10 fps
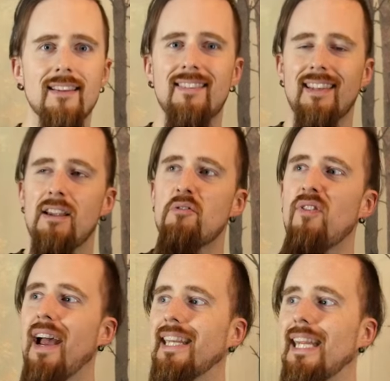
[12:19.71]
This, in
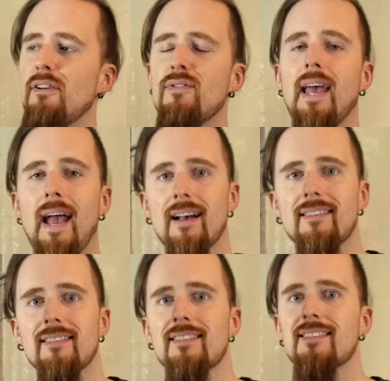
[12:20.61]
fact, even
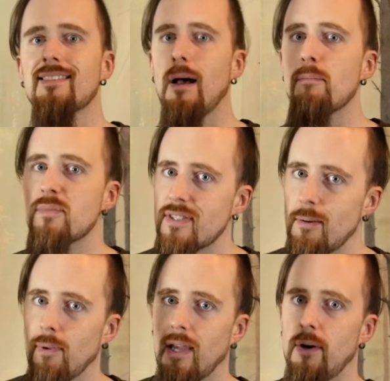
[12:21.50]
has some
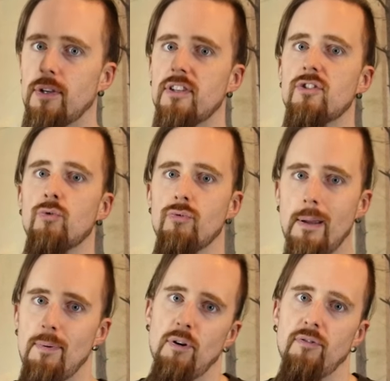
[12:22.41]
similarities to
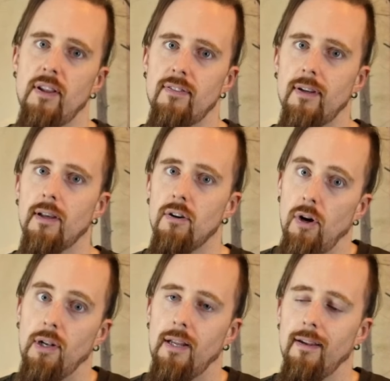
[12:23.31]
rapier fencing,
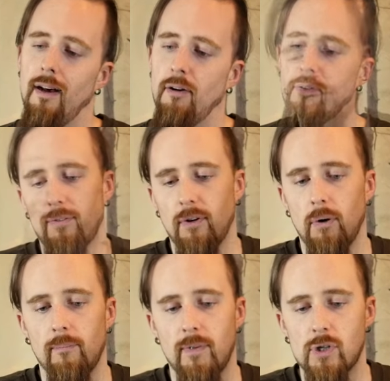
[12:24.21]
oddly enough.
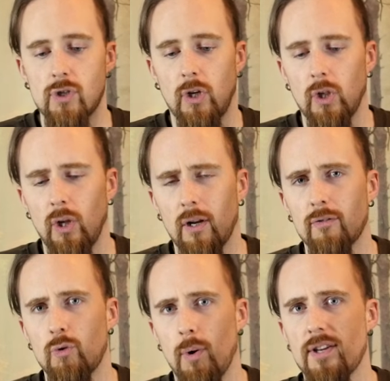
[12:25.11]
So there's a lot
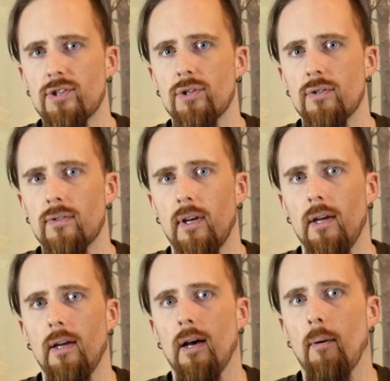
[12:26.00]
of questions
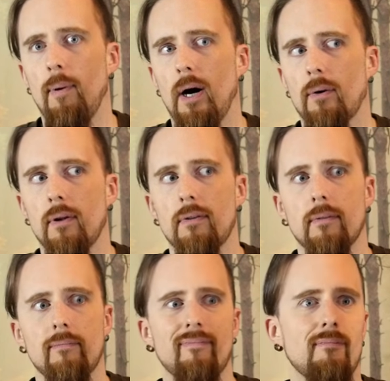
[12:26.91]
about it.
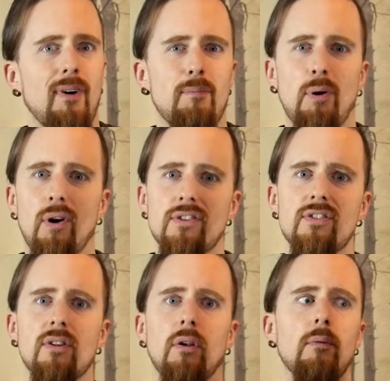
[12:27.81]
My
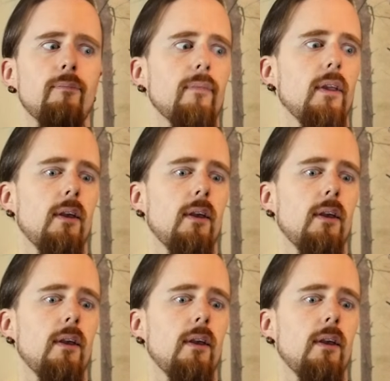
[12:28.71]
personal